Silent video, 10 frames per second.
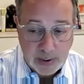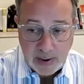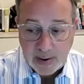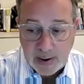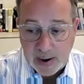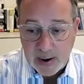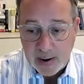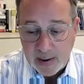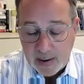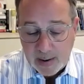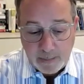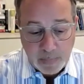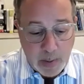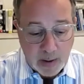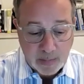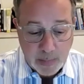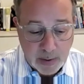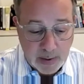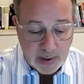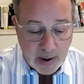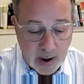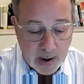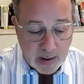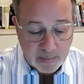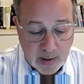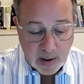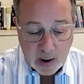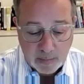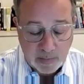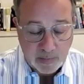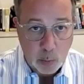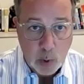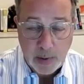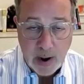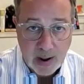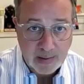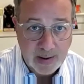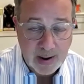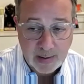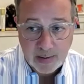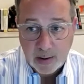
media data, the possibility of harvesting web content,